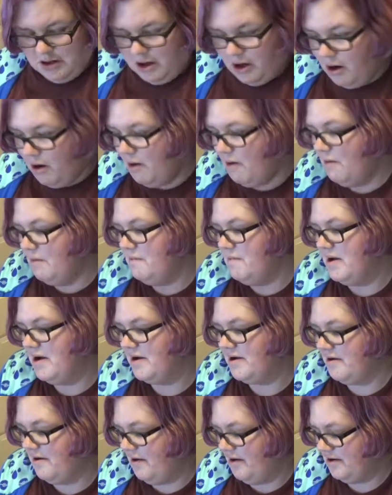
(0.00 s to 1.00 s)
Oh my
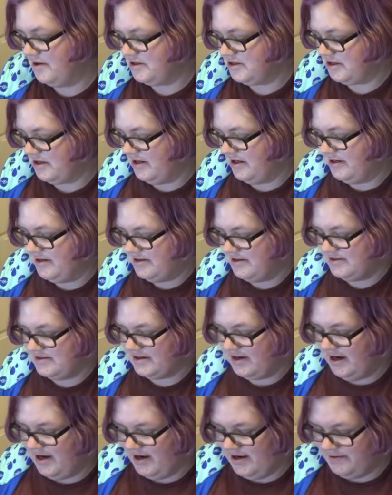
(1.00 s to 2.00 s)
gosh, guys.
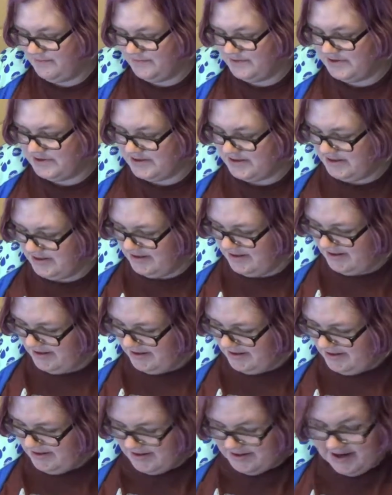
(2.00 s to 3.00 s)
I am just,
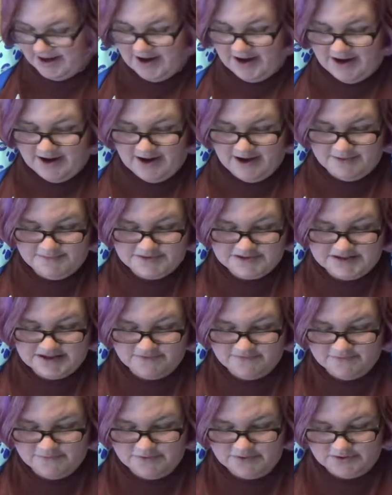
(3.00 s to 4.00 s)
yeah, I'm just
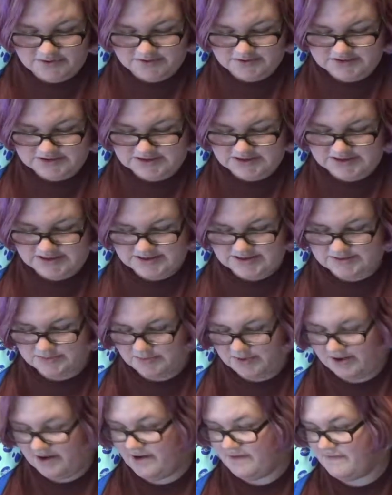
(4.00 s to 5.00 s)
having one of those days
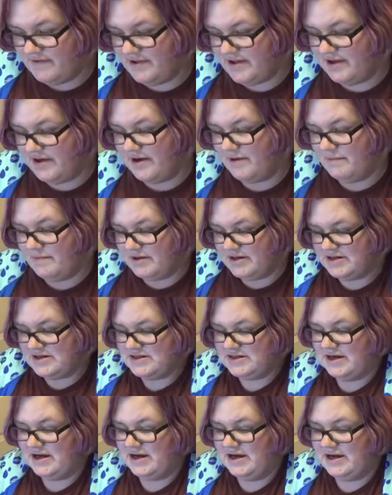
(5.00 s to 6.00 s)
where everything I want to
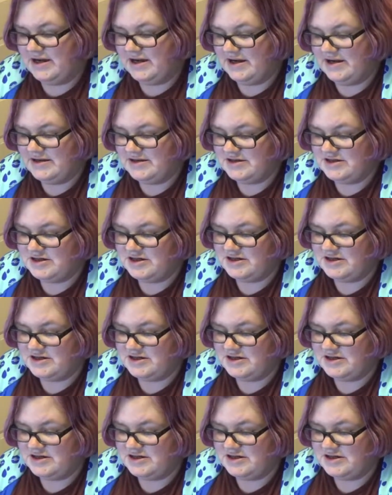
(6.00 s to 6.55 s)
say is